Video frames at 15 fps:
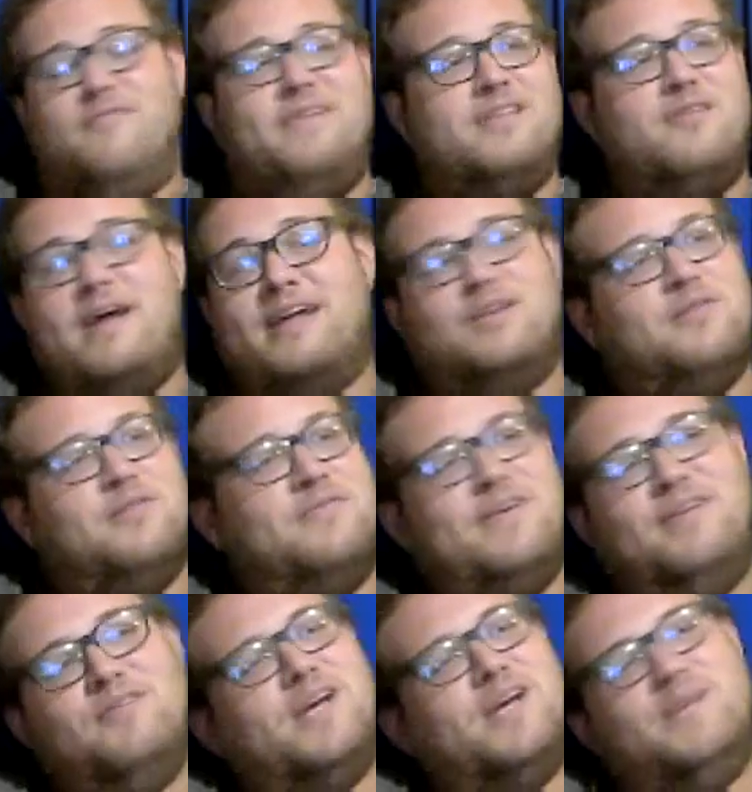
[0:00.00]
think the Reckless
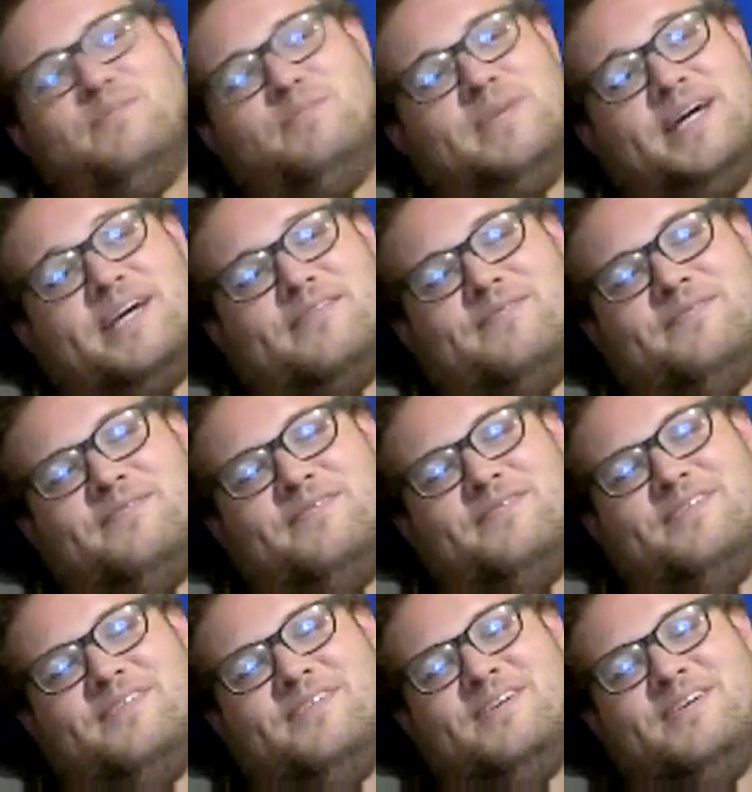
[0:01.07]
Villains will come back. Uh,
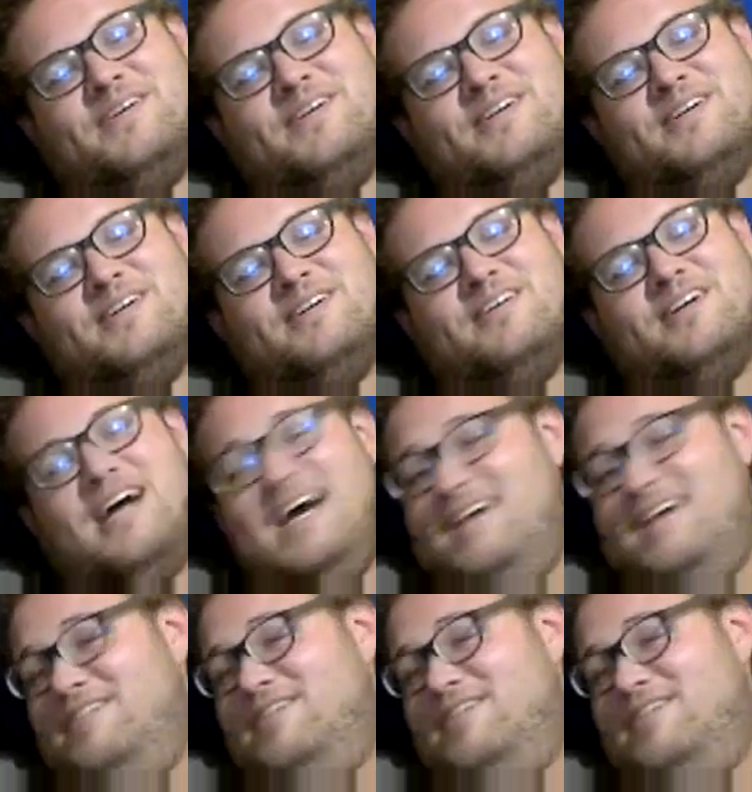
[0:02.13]
I don't